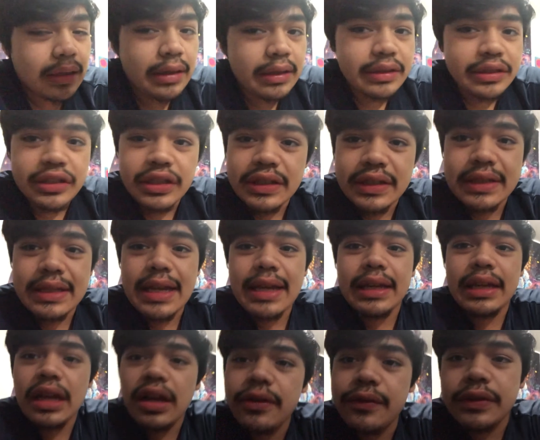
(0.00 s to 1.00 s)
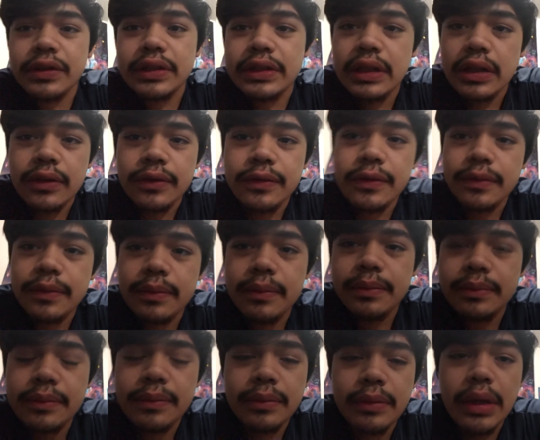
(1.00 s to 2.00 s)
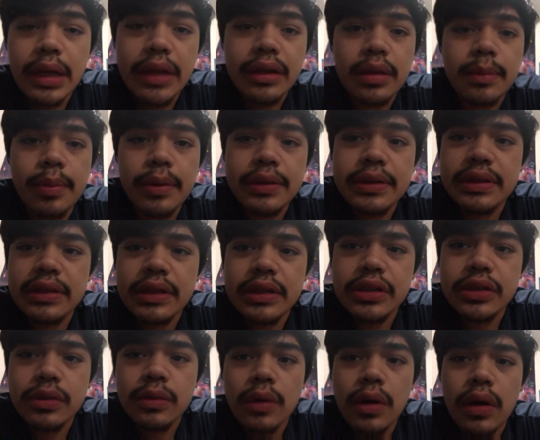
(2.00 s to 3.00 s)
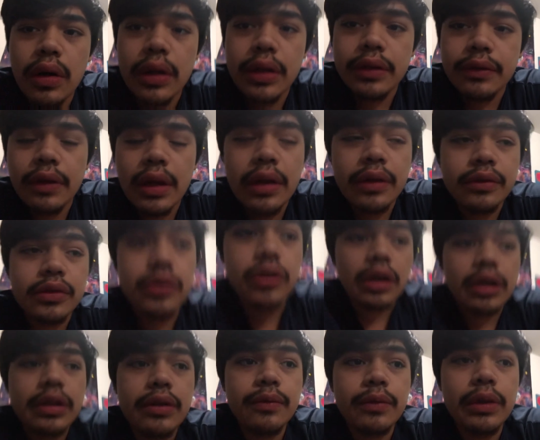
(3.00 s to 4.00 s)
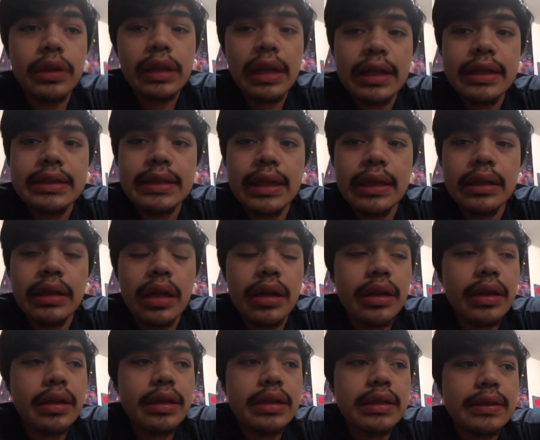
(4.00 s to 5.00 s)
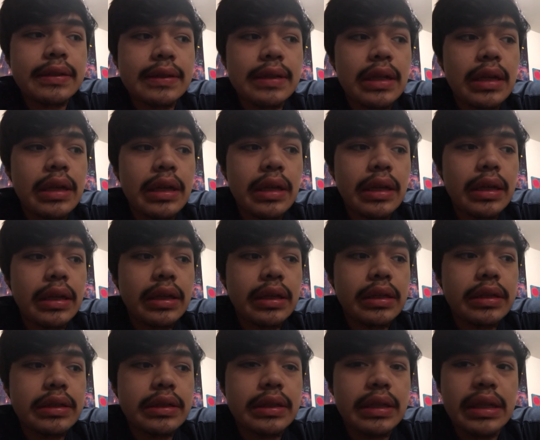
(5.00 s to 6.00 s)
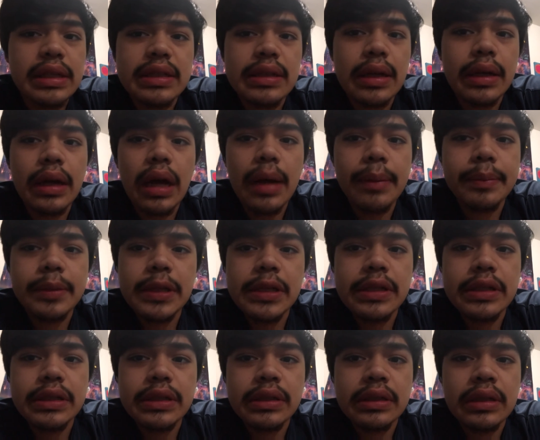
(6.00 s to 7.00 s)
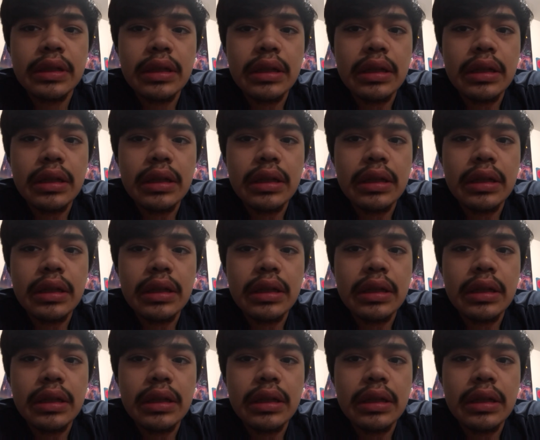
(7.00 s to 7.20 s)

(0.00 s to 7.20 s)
Just take care of yourself and the person that you are, and try to realize that none of this is a competition.